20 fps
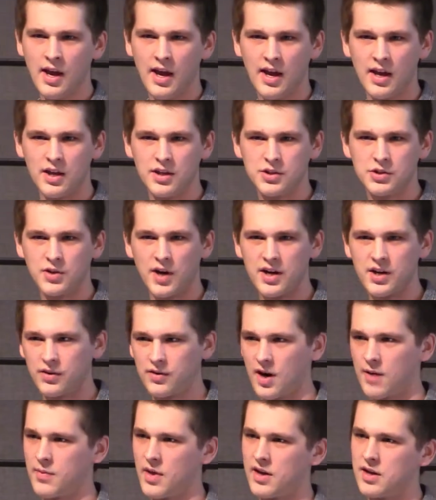and trying to
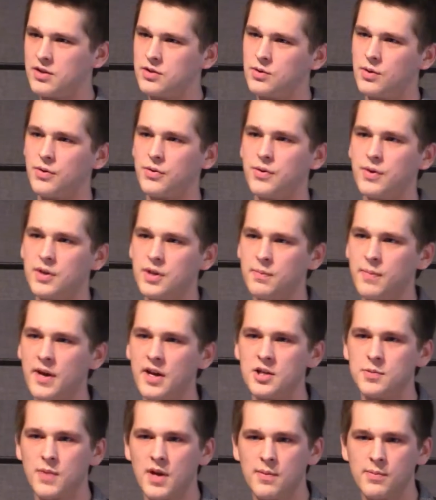cram that into a
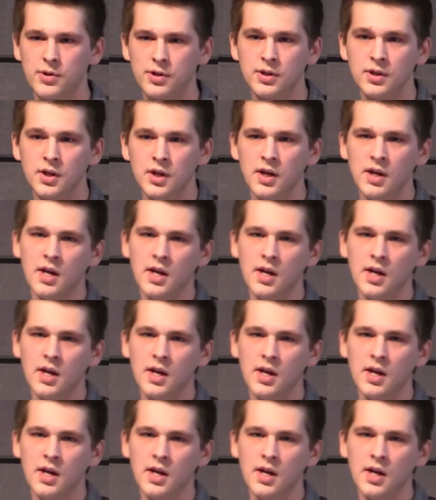30-page paper.